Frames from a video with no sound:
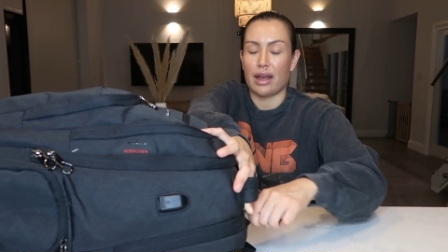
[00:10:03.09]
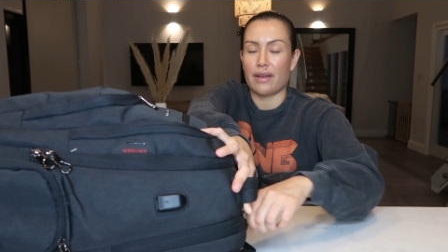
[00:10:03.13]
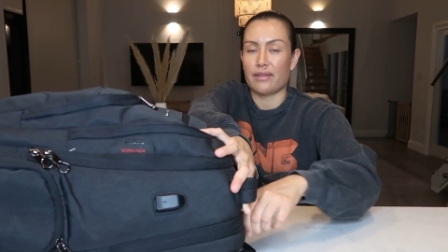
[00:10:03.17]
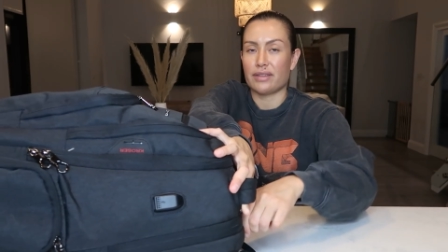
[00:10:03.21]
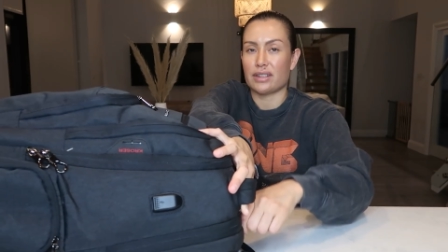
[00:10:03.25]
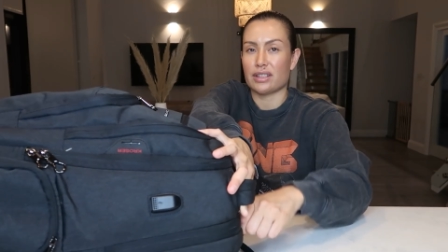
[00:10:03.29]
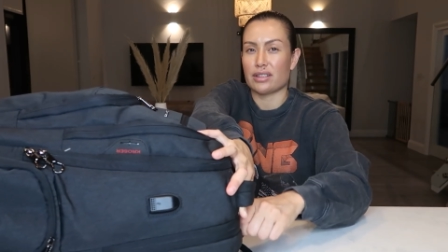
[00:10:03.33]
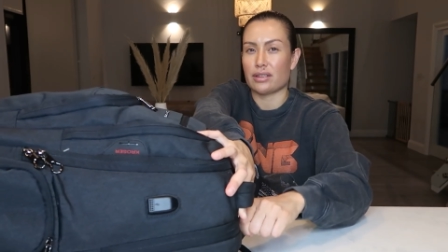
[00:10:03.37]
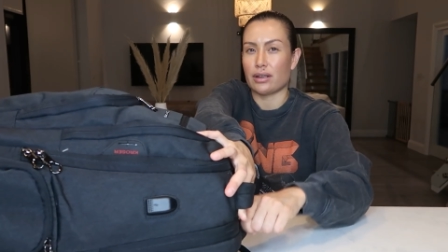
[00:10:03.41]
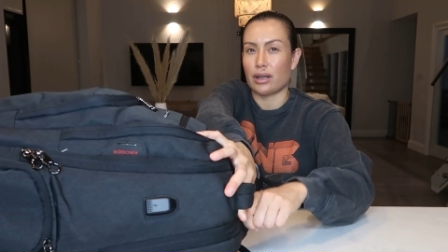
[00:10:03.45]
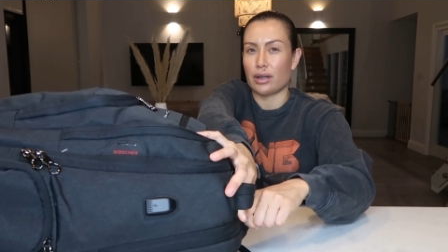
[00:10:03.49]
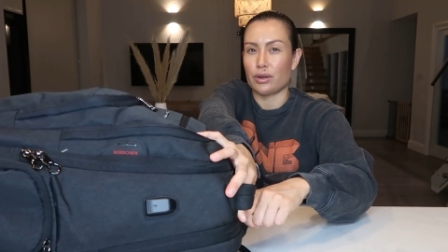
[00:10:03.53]
haven't
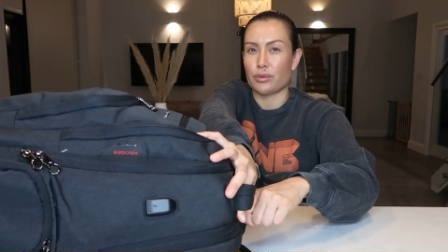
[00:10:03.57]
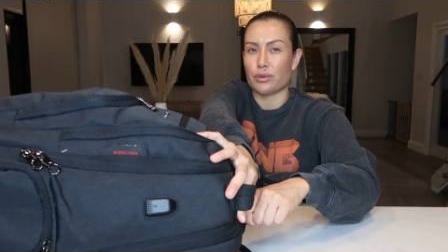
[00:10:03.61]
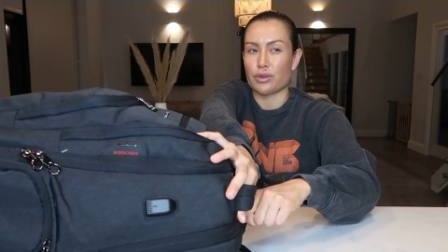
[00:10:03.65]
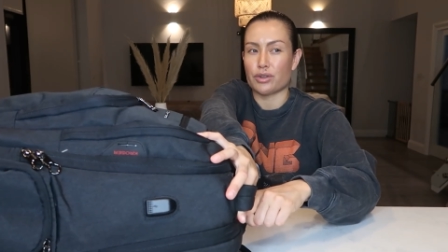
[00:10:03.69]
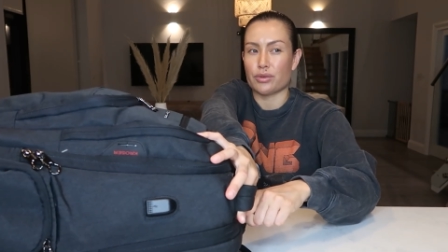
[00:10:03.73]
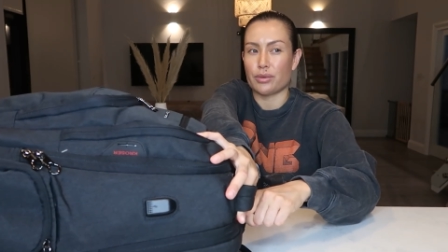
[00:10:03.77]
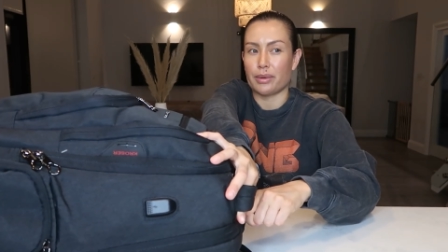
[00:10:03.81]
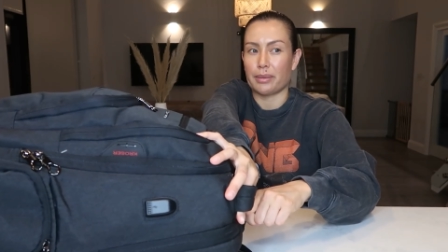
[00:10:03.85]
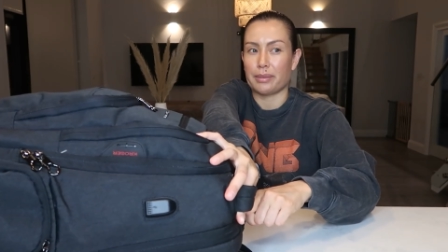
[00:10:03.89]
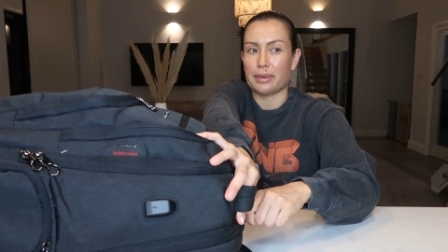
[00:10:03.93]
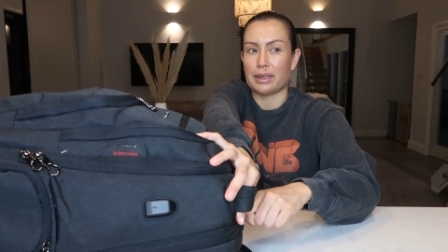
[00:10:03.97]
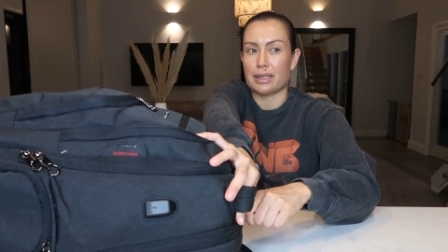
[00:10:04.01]
decided which
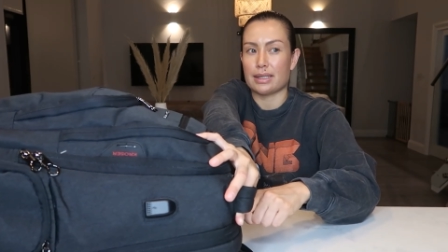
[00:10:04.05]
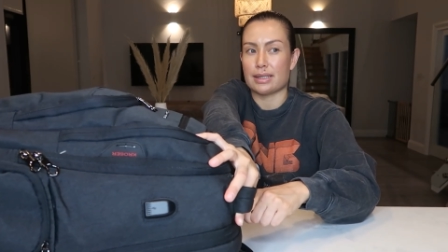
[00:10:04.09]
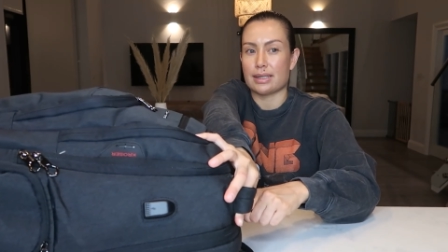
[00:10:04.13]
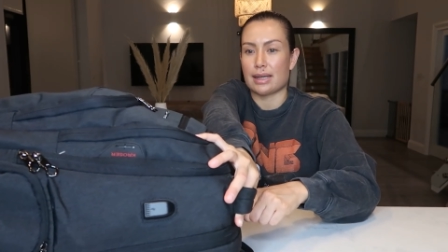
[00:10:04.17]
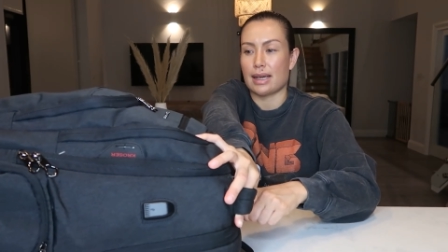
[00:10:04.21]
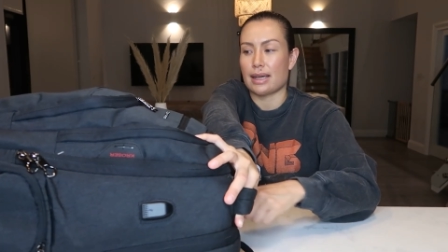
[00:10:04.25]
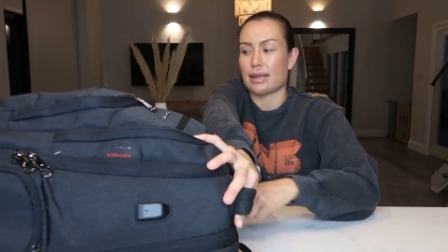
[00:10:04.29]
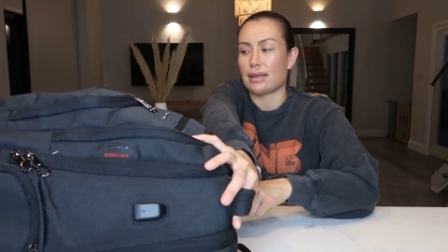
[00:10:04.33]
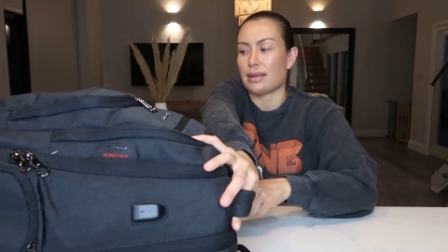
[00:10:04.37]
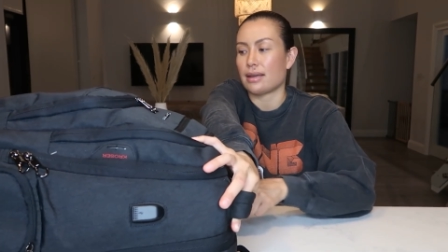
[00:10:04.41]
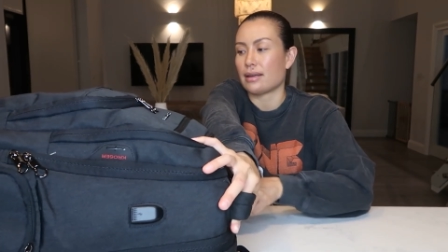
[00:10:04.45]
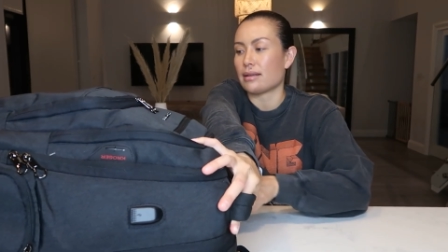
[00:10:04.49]
one I'm going to
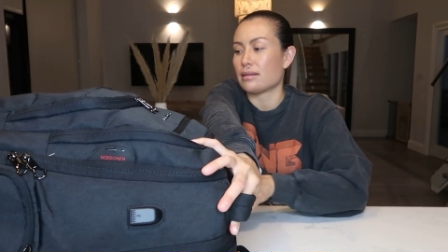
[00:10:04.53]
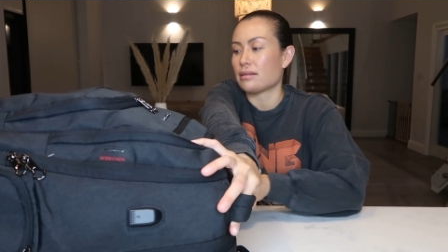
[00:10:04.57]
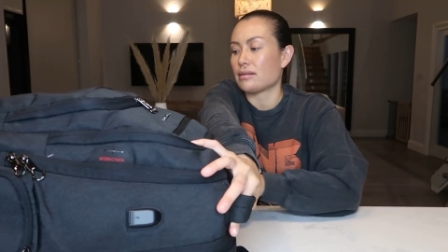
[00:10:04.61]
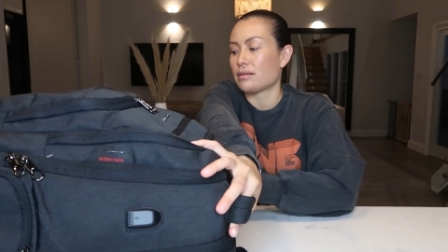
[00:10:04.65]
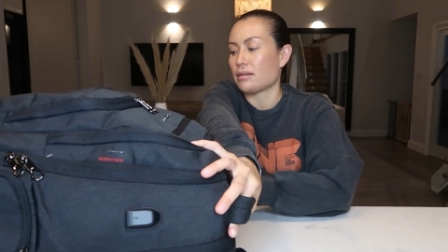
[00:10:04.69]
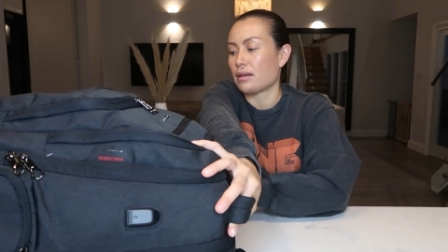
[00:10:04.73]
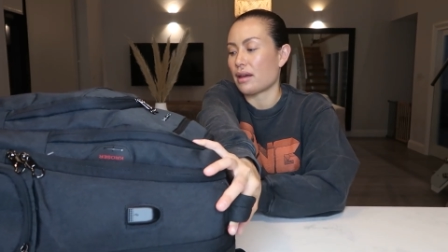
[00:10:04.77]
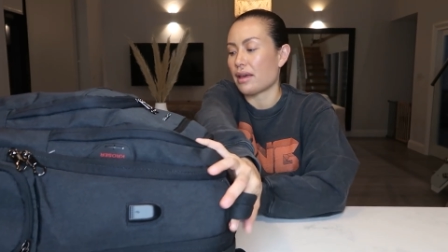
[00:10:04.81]
take yet.